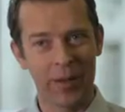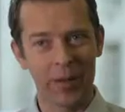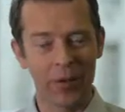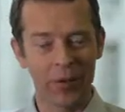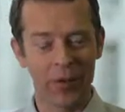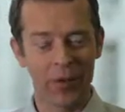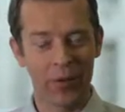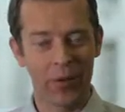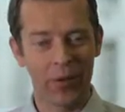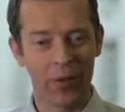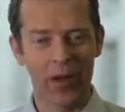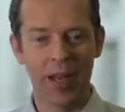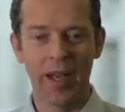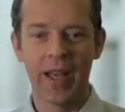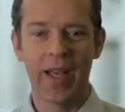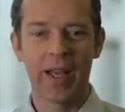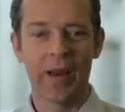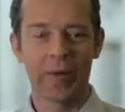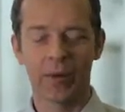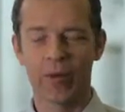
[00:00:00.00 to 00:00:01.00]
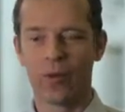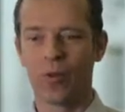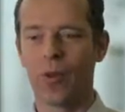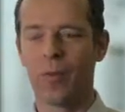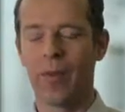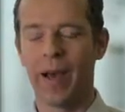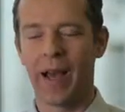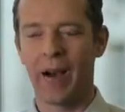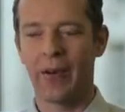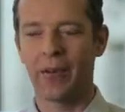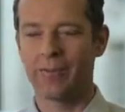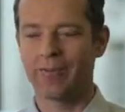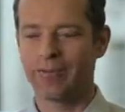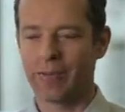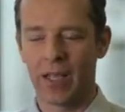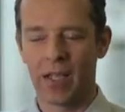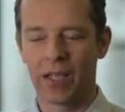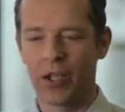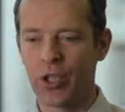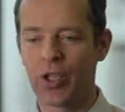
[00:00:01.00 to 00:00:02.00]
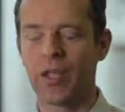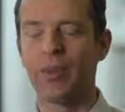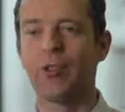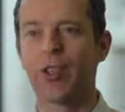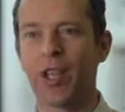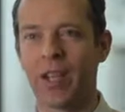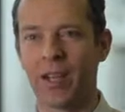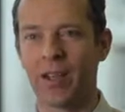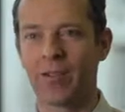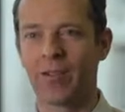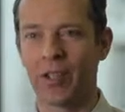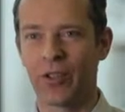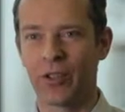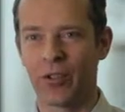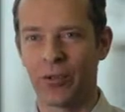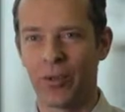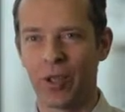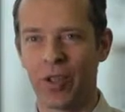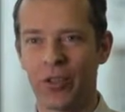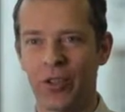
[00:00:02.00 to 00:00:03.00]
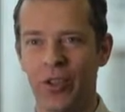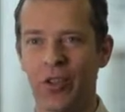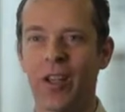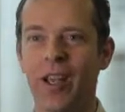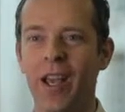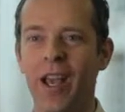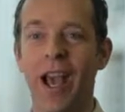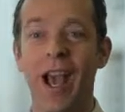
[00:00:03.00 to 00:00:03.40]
People thought it was all about a cheap channel of distribution.